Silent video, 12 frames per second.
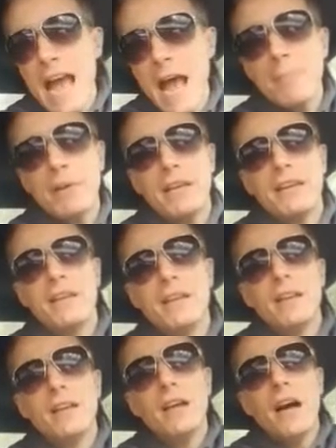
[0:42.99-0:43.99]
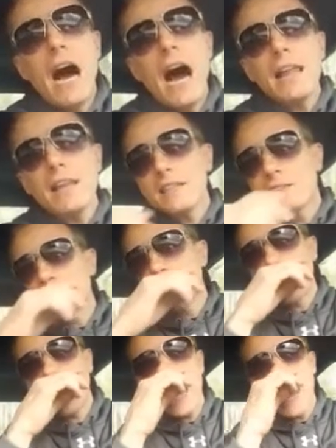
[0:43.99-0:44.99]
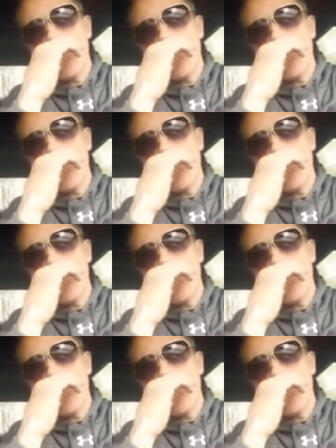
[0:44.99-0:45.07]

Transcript: happen. I like to look at